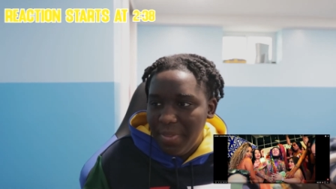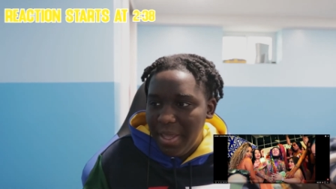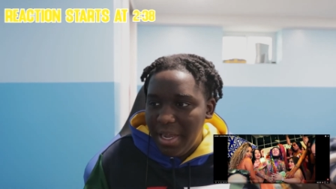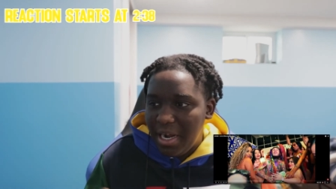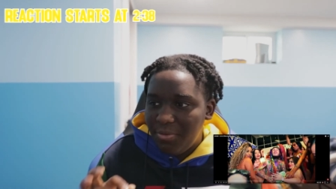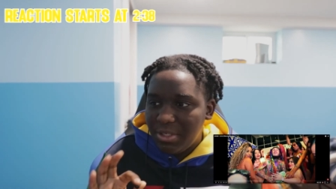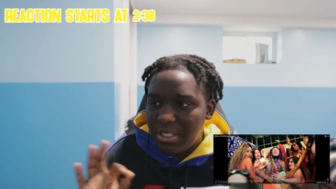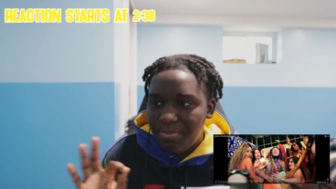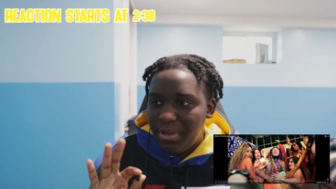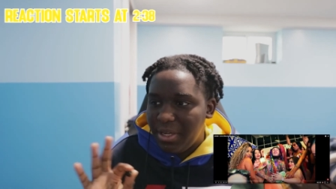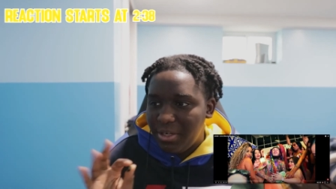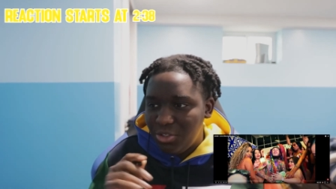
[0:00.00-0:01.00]
and I wasn't
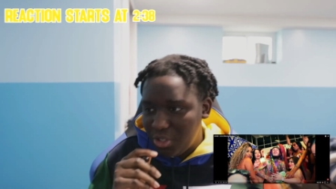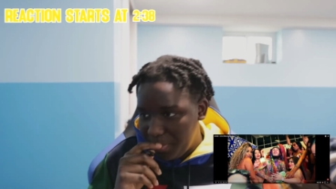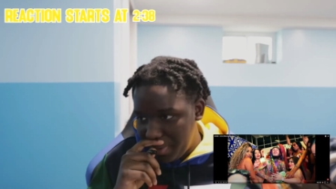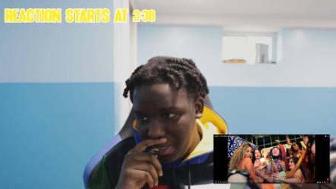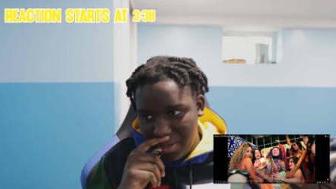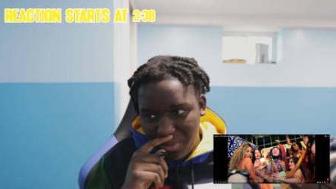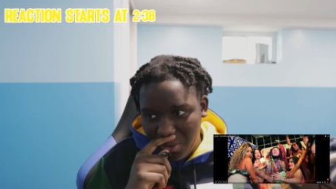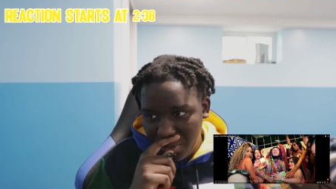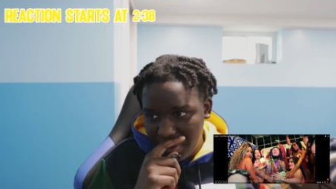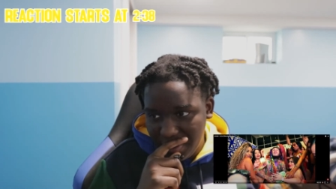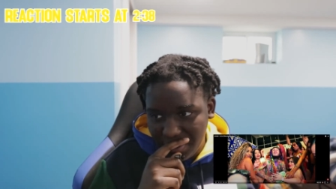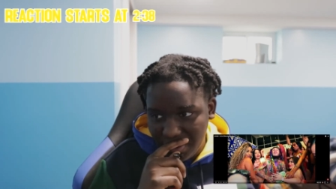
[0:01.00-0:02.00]
planning on dropping any
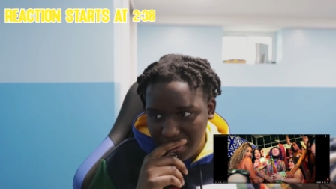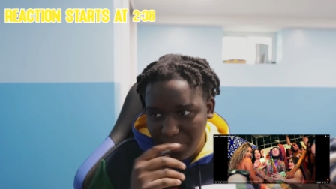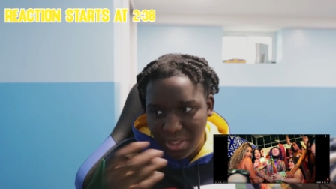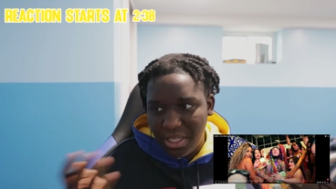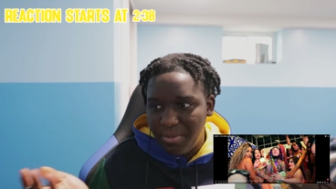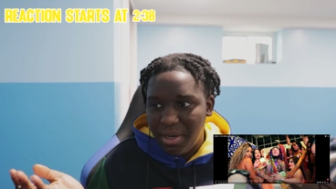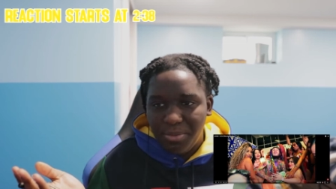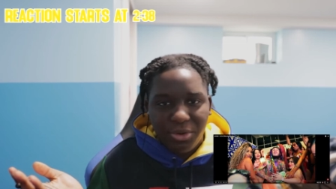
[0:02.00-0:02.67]
more, but then my